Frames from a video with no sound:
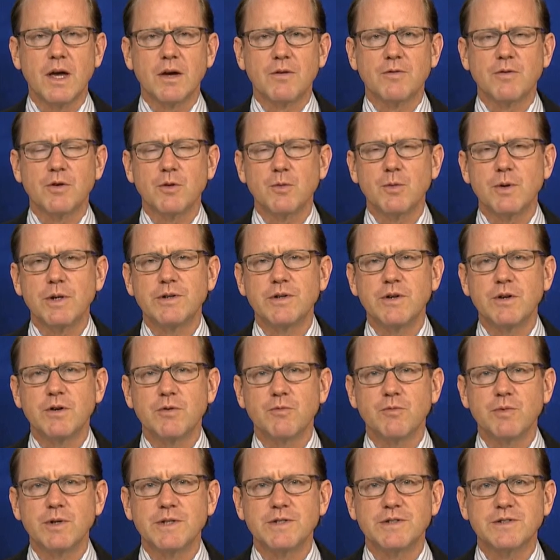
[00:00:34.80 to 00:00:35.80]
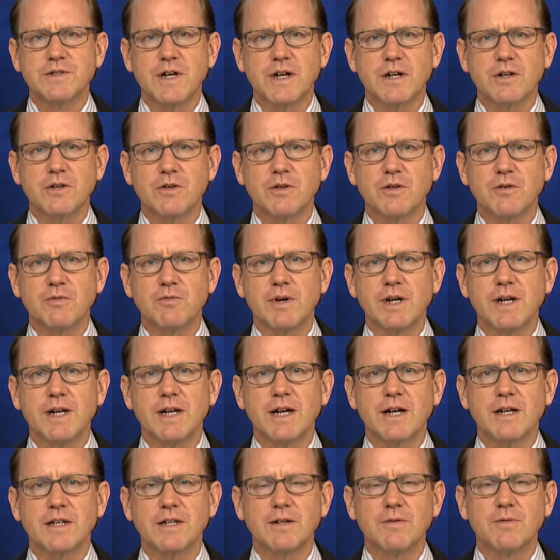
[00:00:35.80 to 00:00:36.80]
For the retail and REIT sector, rating
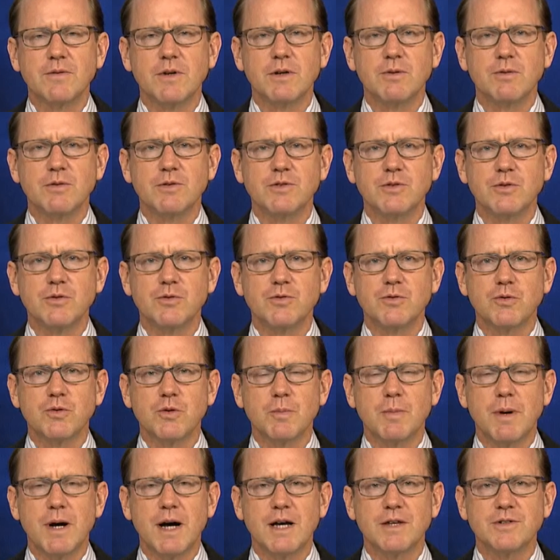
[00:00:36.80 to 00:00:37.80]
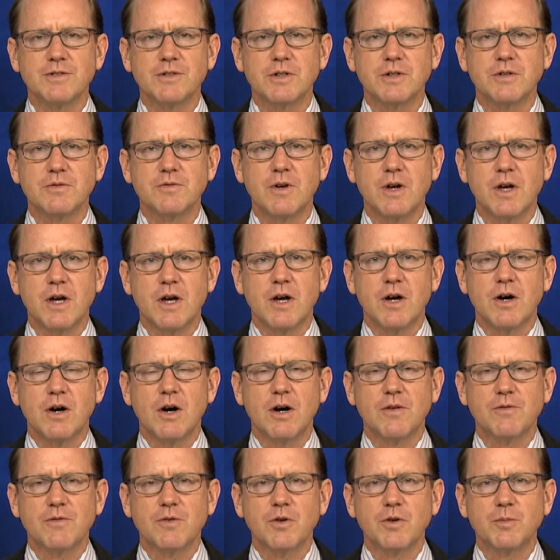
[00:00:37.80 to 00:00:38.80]
activity was neutral to positive,
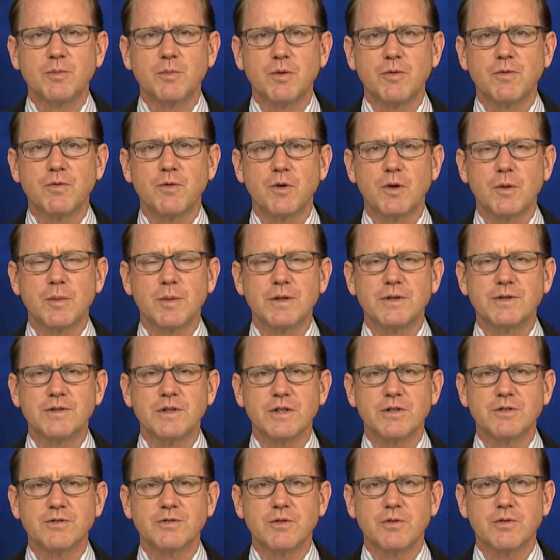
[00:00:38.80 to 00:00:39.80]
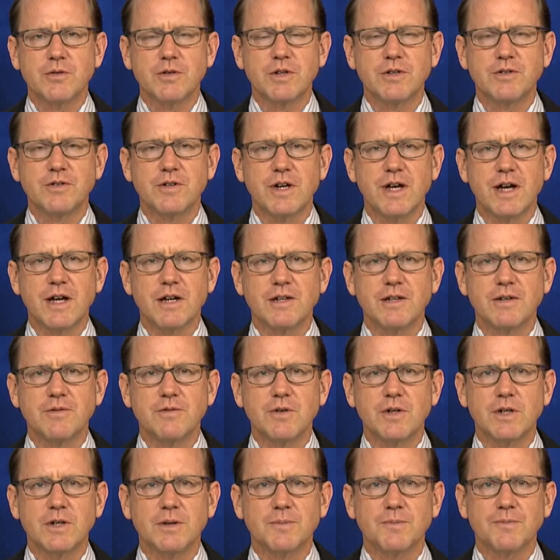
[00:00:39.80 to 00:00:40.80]
off good performance and strategic
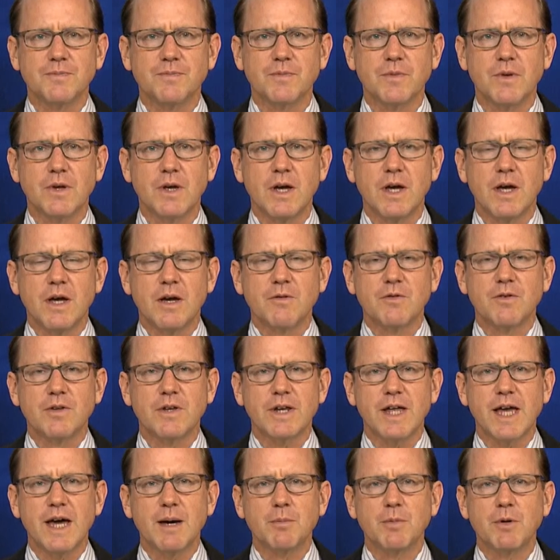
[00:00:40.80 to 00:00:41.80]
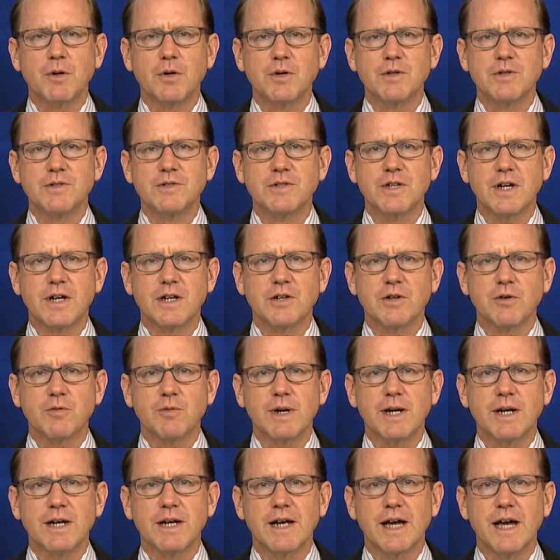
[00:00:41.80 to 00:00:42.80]
activity. For the capital goods sector,
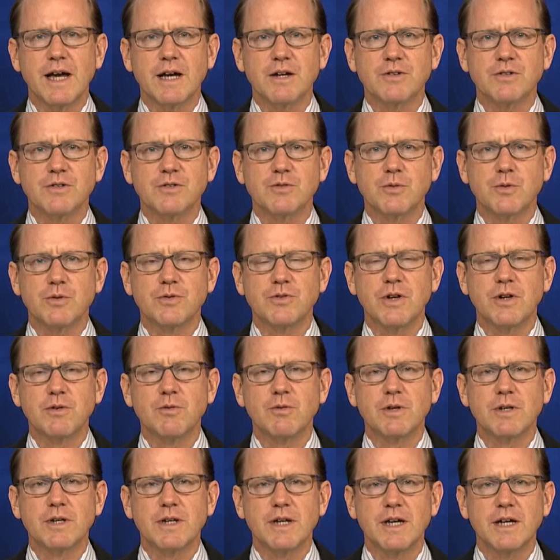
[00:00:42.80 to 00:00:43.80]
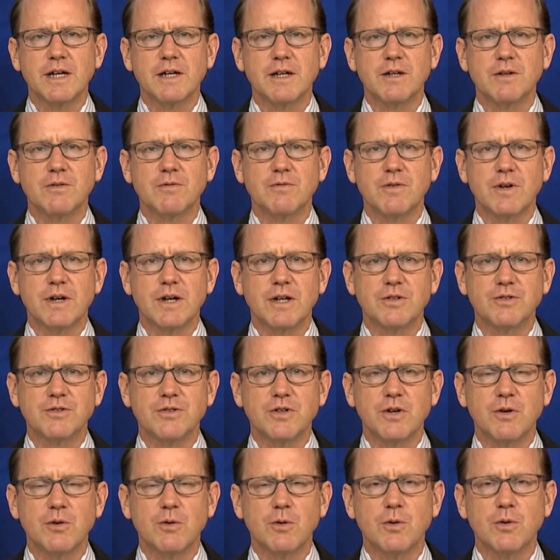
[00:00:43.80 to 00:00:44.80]
rating actions were generally negative on
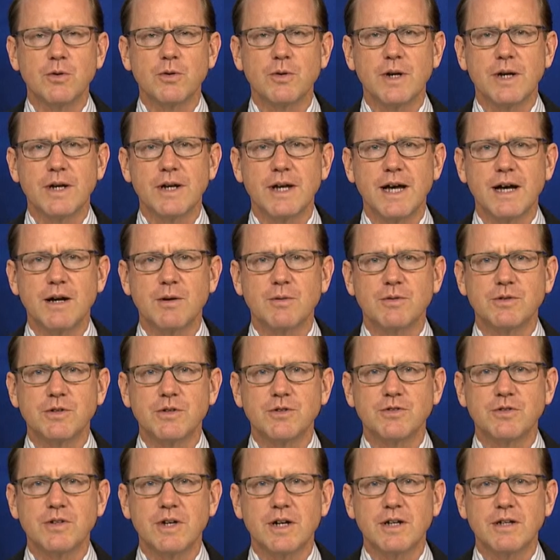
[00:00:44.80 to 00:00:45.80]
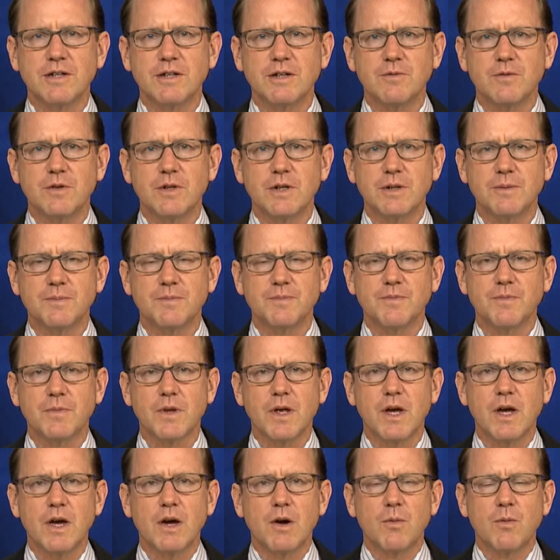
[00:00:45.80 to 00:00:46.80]
shareholder and acquisition activity.
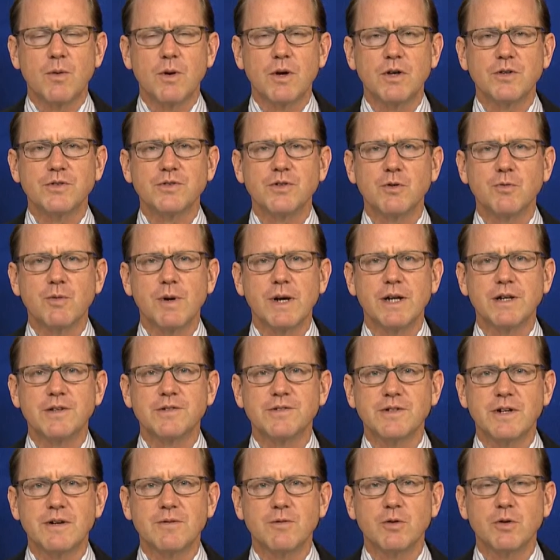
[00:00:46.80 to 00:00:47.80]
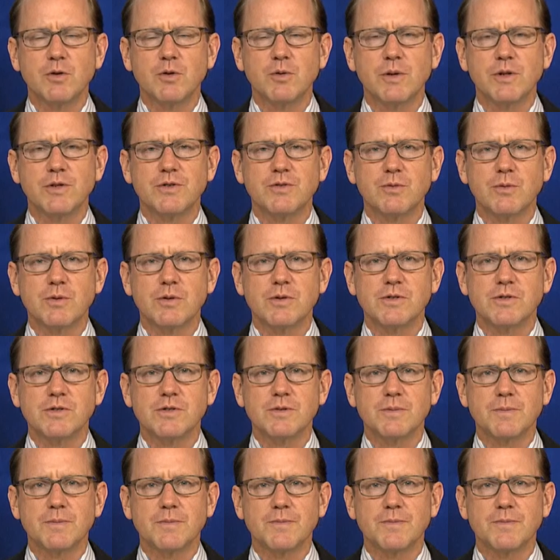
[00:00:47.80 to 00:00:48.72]
We also rated several new issuers.